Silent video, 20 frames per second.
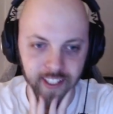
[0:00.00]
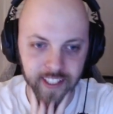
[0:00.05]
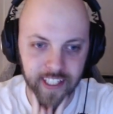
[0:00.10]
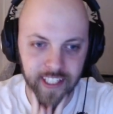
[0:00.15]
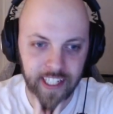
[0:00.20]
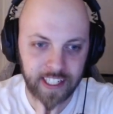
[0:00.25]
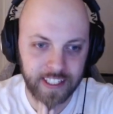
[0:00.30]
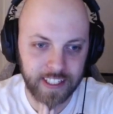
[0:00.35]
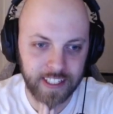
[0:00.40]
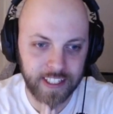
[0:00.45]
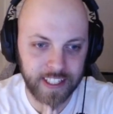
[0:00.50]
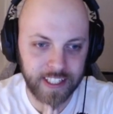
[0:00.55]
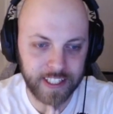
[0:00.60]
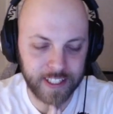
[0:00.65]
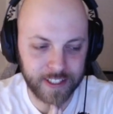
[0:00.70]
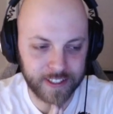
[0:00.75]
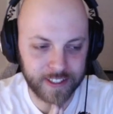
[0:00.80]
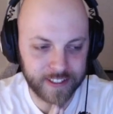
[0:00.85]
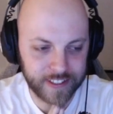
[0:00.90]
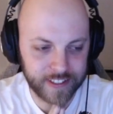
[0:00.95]
Dan
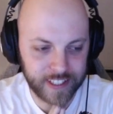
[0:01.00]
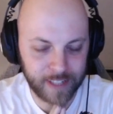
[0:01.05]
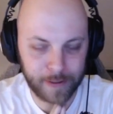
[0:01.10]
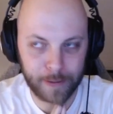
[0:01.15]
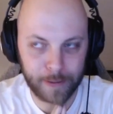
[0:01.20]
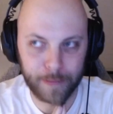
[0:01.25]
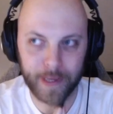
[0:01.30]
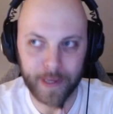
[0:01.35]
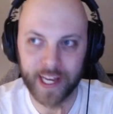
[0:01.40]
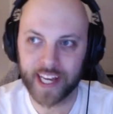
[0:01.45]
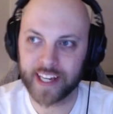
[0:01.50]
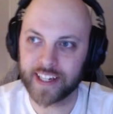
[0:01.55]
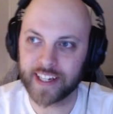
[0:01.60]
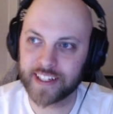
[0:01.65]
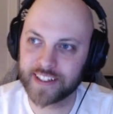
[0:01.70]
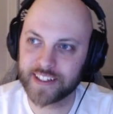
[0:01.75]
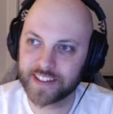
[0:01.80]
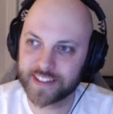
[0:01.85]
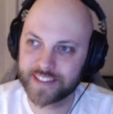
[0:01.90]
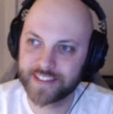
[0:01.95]
DiDio coming back
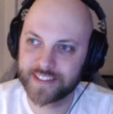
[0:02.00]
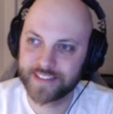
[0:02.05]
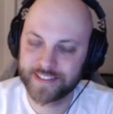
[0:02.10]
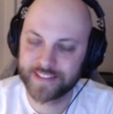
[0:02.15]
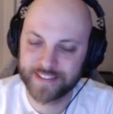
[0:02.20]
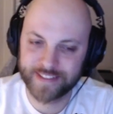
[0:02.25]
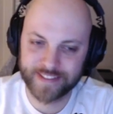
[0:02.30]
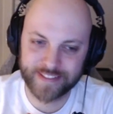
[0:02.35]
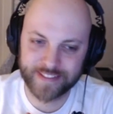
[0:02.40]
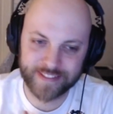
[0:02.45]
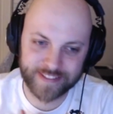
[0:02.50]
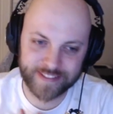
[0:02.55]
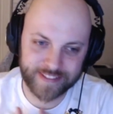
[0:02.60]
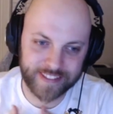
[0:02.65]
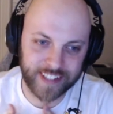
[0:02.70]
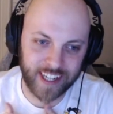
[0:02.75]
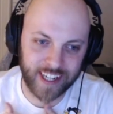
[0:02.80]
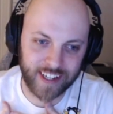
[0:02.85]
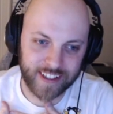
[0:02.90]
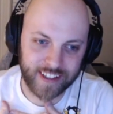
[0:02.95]
and just
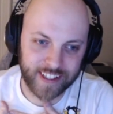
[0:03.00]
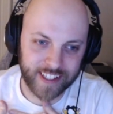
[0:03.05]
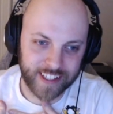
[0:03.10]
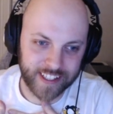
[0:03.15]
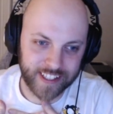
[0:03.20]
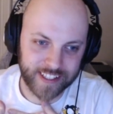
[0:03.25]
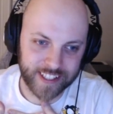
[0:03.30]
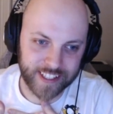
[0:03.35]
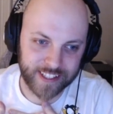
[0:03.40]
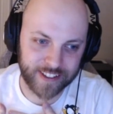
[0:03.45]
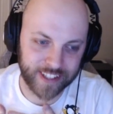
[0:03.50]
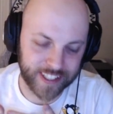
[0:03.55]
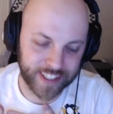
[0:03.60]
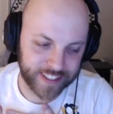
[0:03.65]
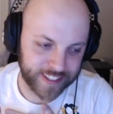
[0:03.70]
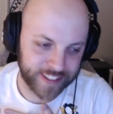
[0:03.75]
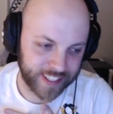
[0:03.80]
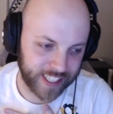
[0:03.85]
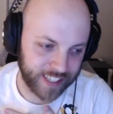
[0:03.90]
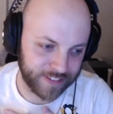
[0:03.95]
not letting Dick
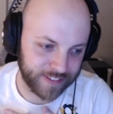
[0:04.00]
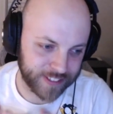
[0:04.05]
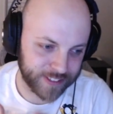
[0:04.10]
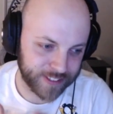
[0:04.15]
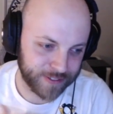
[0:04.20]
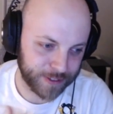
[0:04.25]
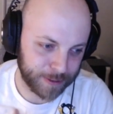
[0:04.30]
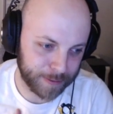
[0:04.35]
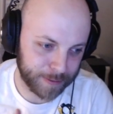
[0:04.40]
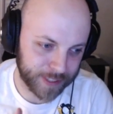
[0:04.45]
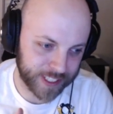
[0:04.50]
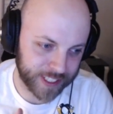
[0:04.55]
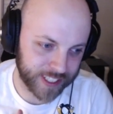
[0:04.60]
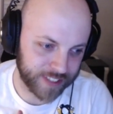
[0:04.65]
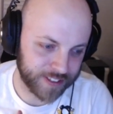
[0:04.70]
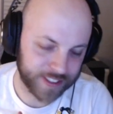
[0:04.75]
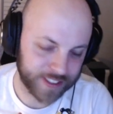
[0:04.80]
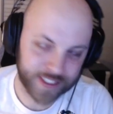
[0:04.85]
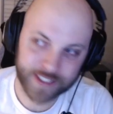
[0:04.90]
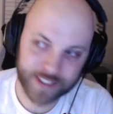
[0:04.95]
Grayson have his full
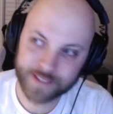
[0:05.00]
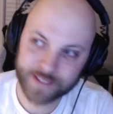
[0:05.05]
potential